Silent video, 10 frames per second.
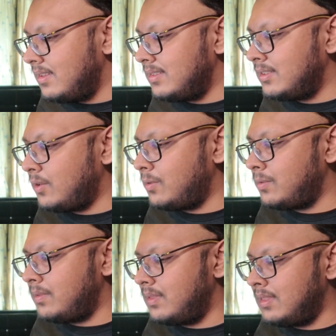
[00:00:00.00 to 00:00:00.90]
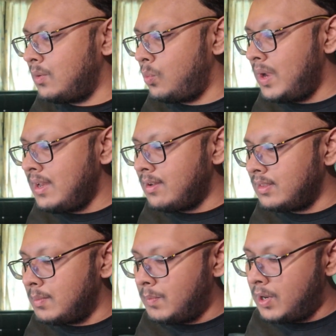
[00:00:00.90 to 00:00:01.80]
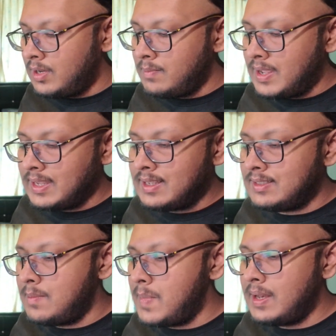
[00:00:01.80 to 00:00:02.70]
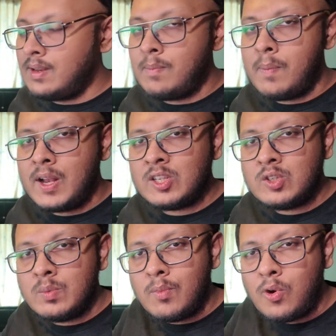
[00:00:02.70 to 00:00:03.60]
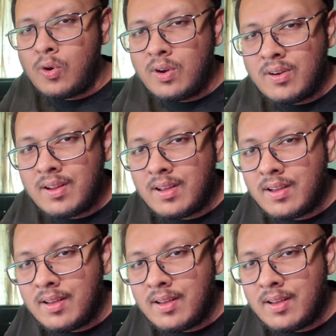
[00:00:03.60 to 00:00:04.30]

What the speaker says: So the weight on the bottom, I guess they made it much more